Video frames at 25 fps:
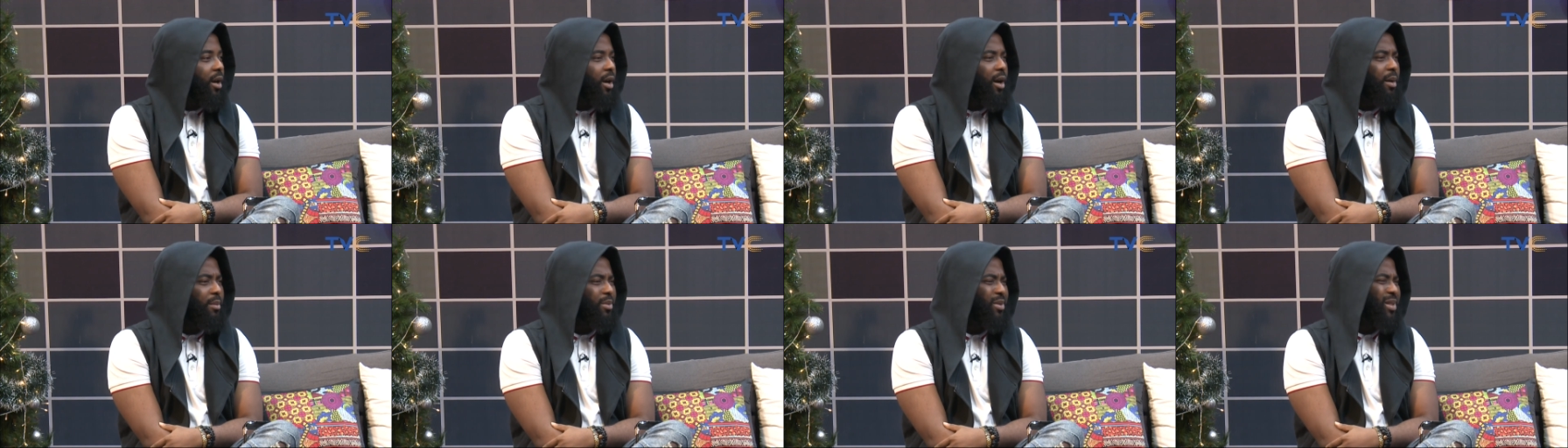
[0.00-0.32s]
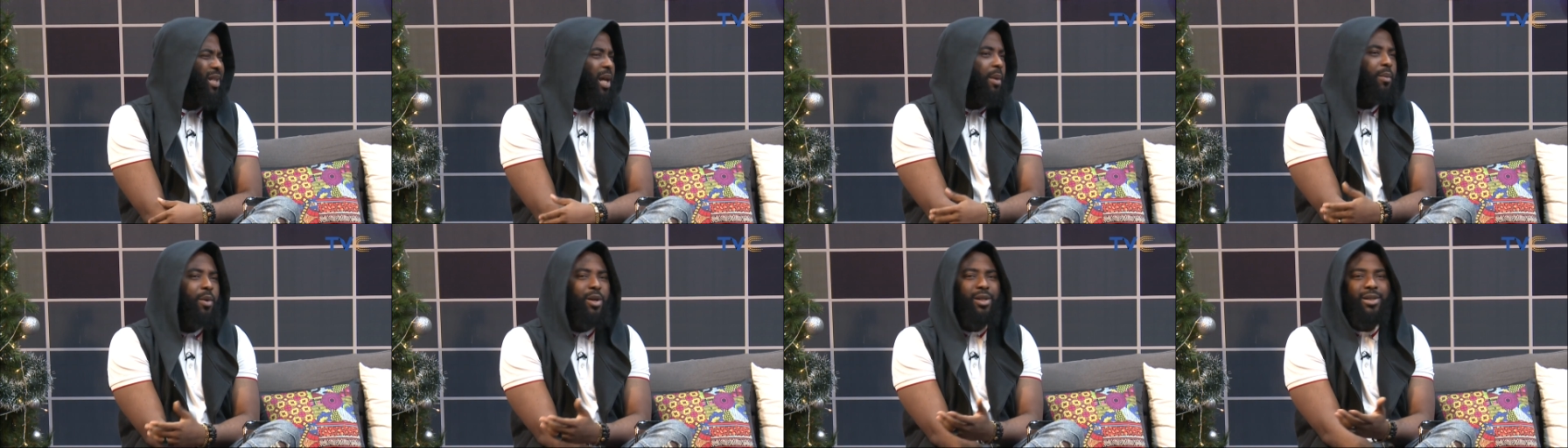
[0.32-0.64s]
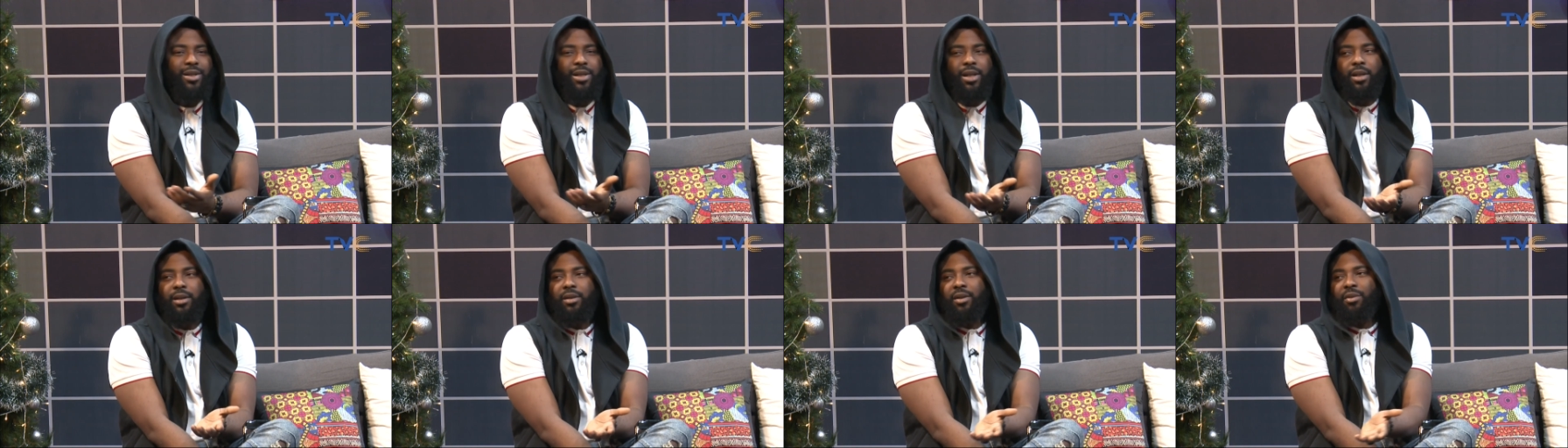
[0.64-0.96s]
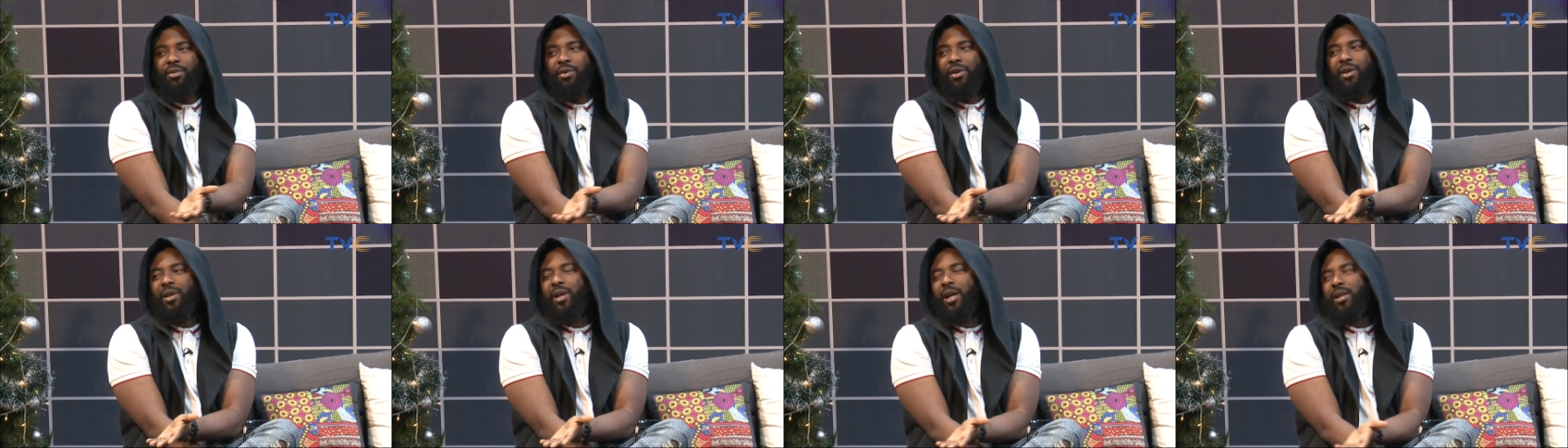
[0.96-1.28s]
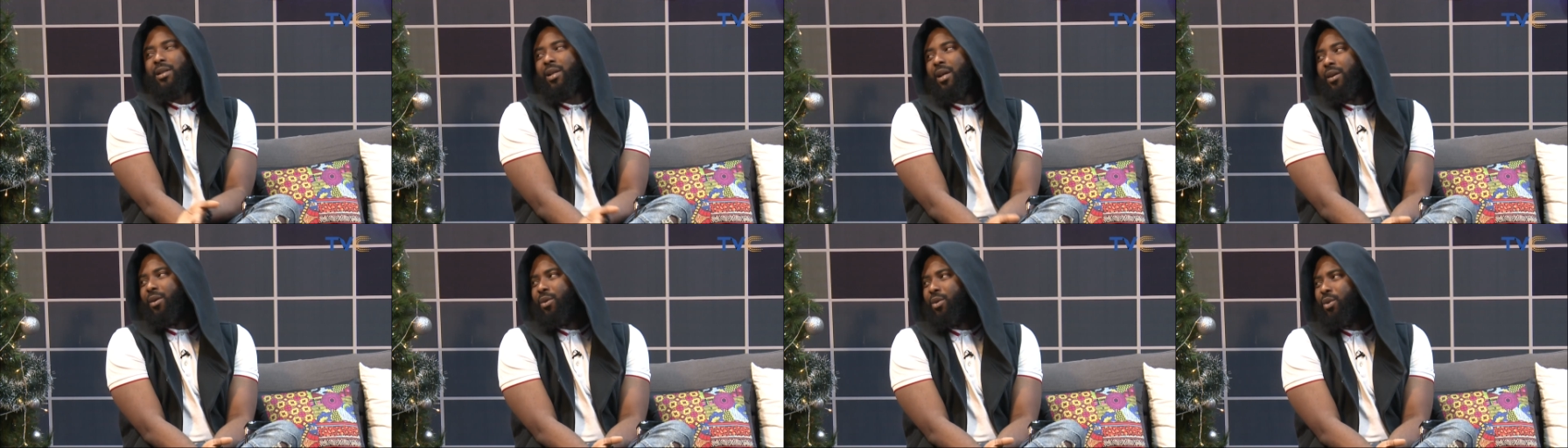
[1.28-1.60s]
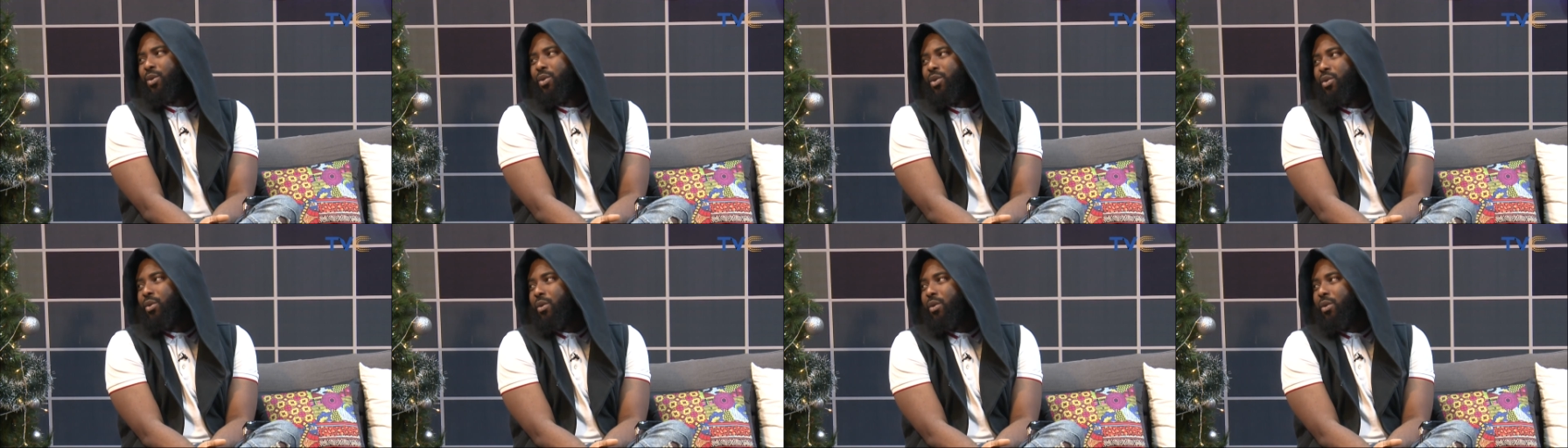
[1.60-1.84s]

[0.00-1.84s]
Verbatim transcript: Um, Starboy did three nights at the old